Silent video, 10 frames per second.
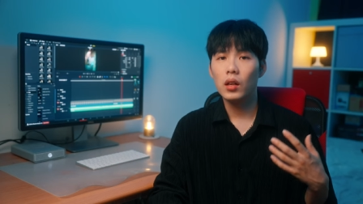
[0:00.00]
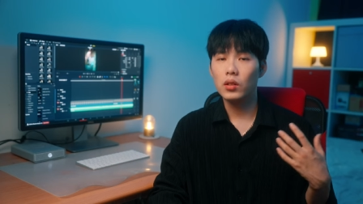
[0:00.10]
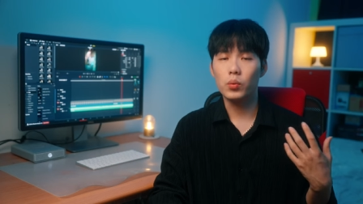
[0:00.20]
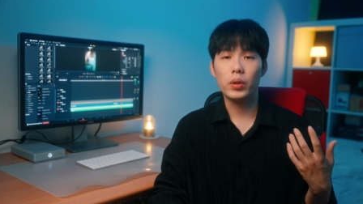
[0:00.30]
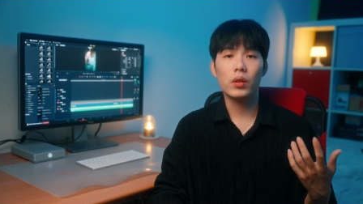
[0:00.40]

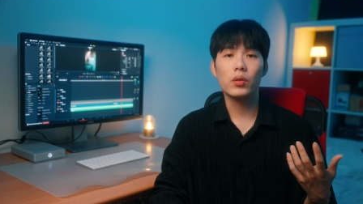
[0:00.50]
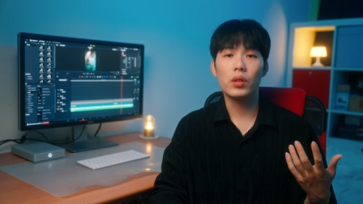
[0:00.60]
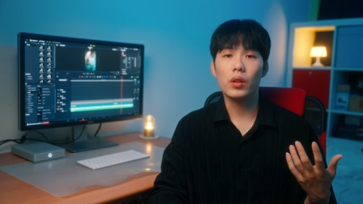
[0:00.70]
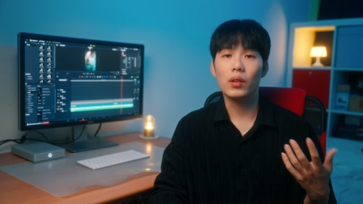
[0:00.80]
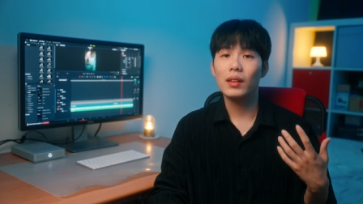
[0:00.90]
As we all
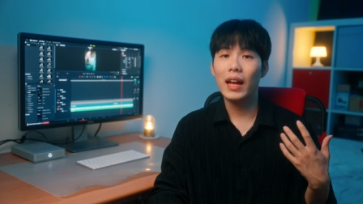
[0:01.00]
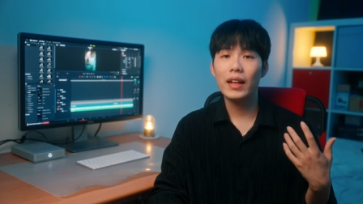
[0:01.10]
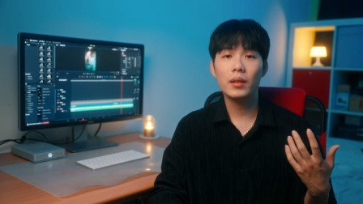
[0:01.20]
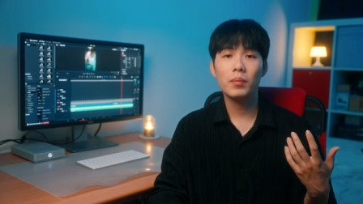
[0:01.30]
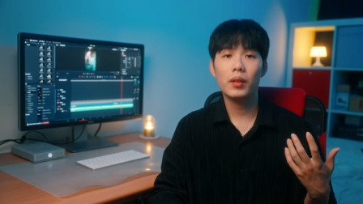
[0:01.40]
know,
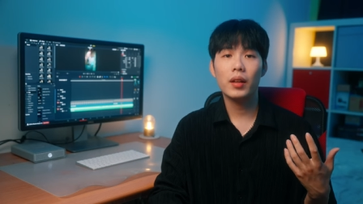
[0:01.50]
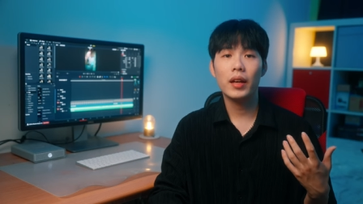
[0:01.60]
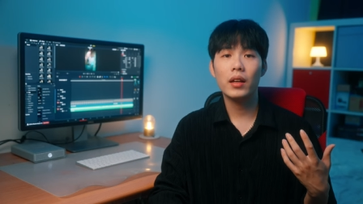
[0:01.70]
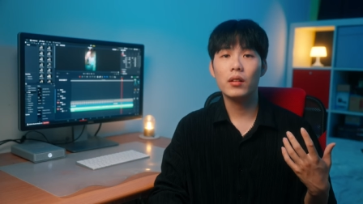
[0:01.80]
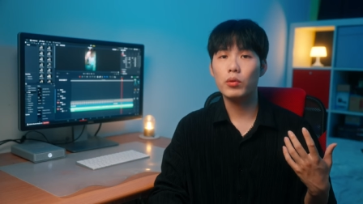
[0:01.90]
lighting
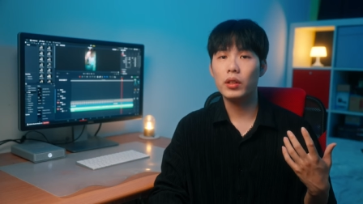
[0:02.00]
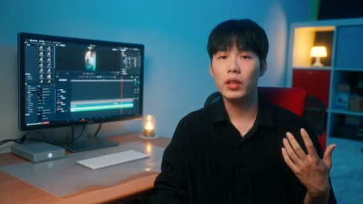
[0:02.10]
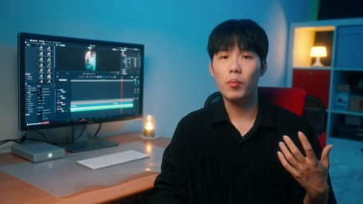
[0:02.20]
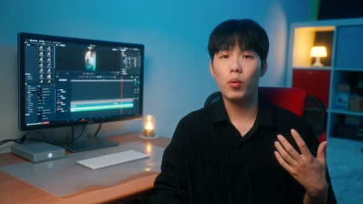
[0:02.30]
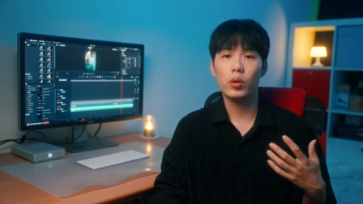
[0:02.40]
play a
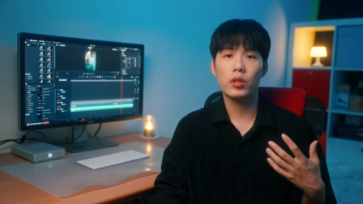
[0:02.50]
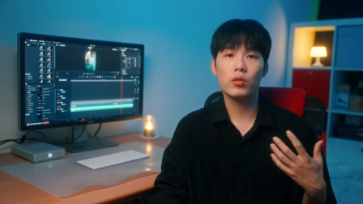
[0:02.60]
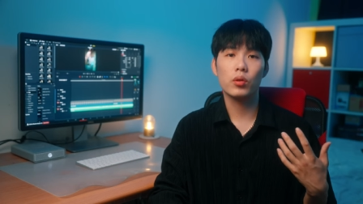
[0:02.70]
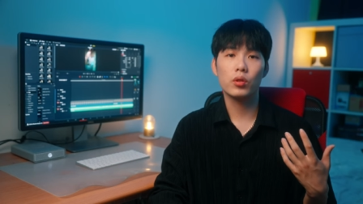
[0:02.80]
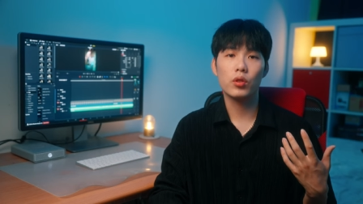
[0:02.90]
really
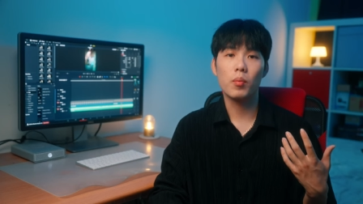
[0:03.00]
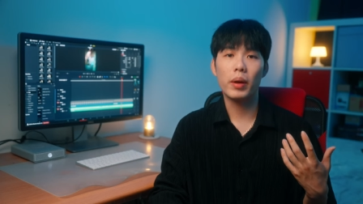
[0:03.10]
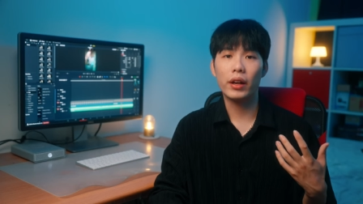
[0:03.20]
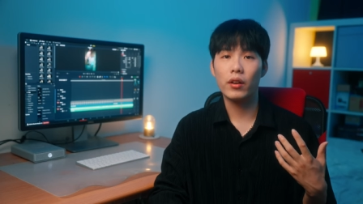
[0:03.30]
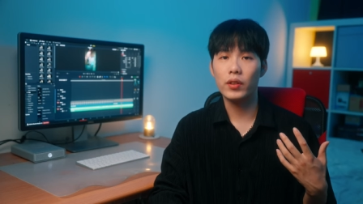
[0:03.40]
important role to
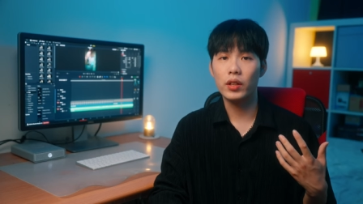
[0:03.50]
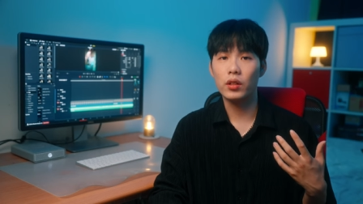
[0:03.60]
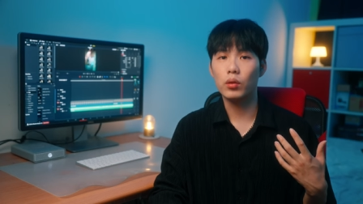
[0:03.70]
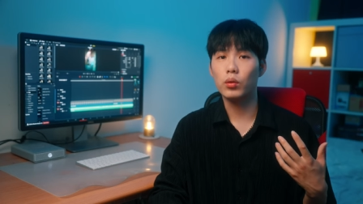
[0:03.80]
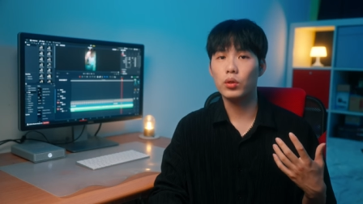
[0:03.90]
make our
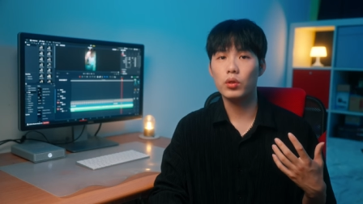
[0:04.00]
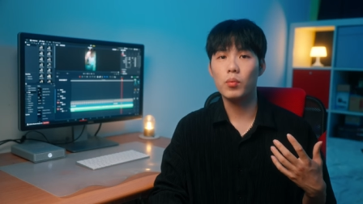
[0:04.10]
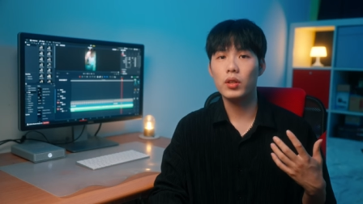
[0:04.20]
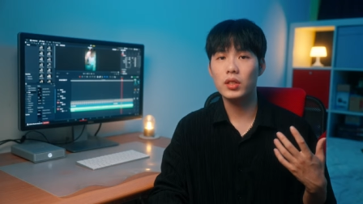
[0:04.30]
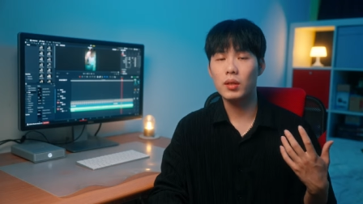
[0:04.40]
video look
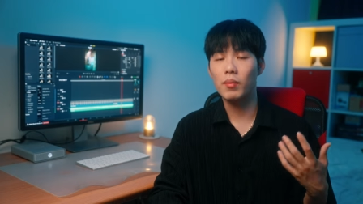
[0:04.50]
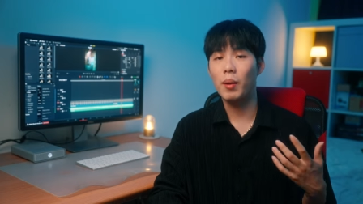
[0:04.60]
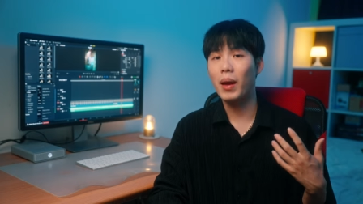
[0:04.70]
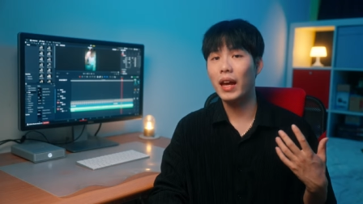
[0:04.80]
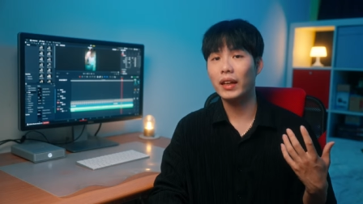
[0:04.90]
more
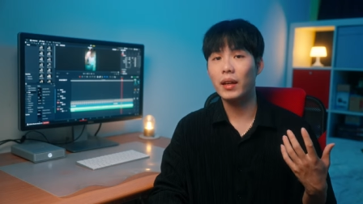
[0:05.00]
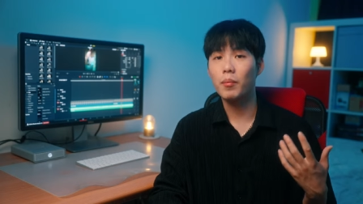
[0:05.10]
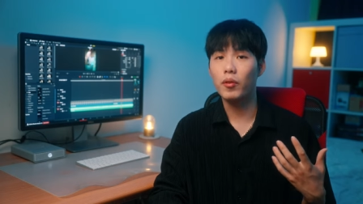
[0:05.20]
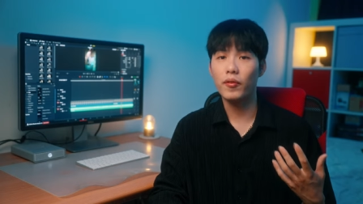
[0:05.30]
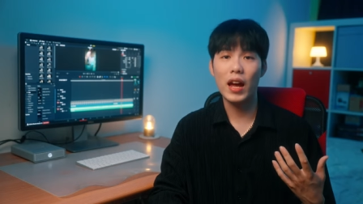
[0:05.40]
cinematic
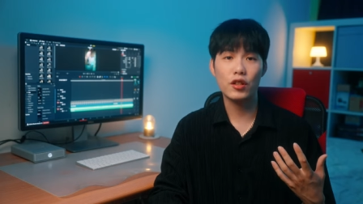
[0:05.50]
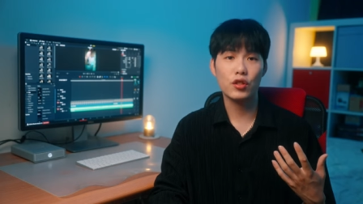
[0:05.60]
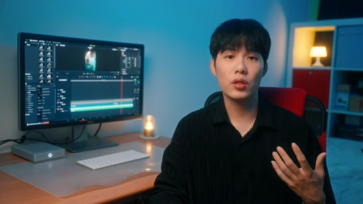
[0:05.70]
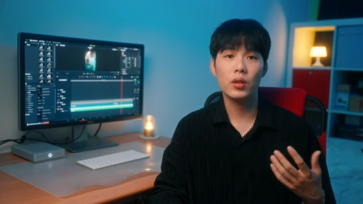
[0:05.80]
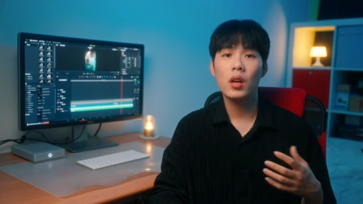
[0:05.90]
and professional.